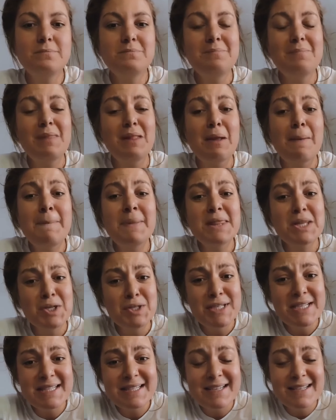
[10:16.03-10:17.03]
But they're
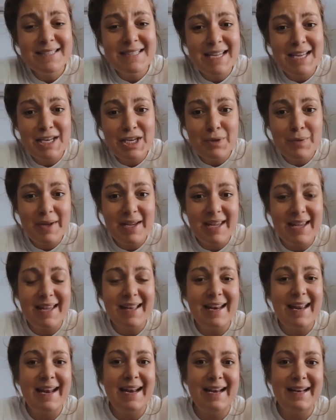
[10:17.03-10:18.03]
discontinuing it,
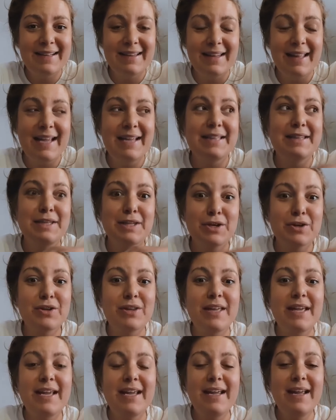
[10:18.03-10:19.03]
and it, like,
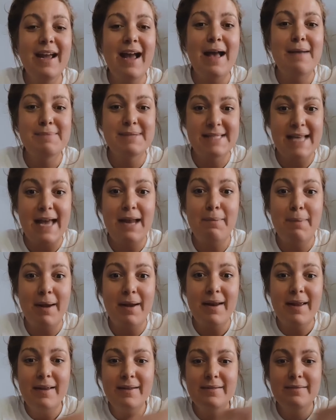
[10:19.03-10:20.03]
literally, I'm sad about
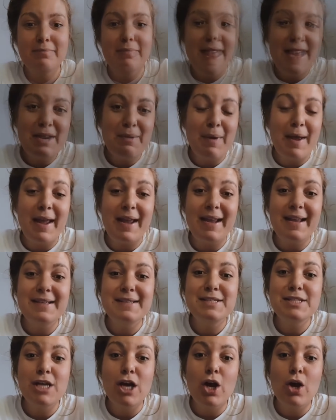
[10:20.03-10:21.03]
it. Because anyway,
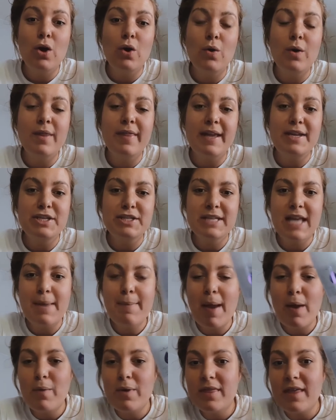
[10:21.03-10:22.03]
so they just came
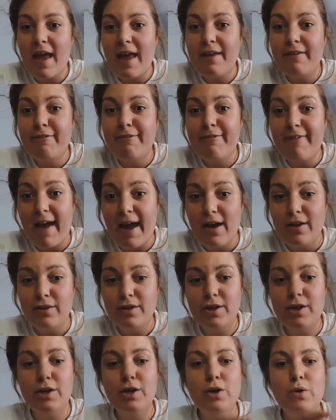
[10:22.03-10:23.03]
out with a
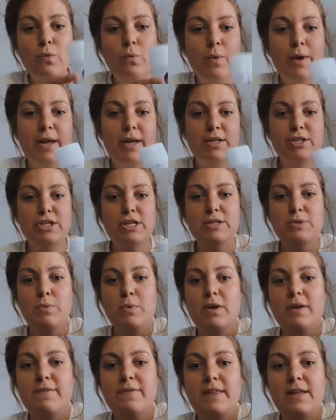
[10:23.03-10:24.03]
Valor, which is one
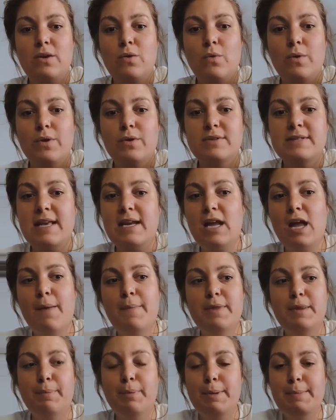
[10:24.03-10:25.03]
of the oils that come in
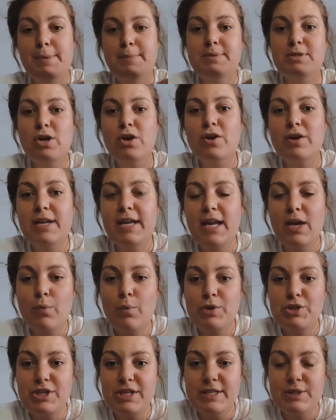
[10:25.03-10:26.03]
the premium starter kit,
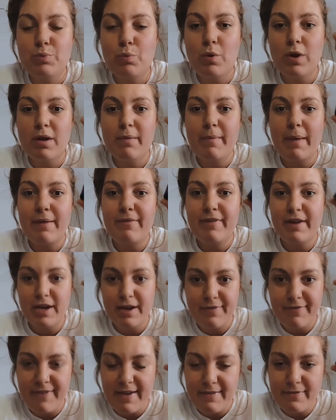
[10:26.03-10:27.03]
which is one of my very
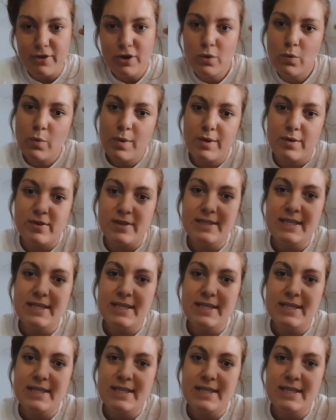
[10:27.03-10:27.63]
favorite oils.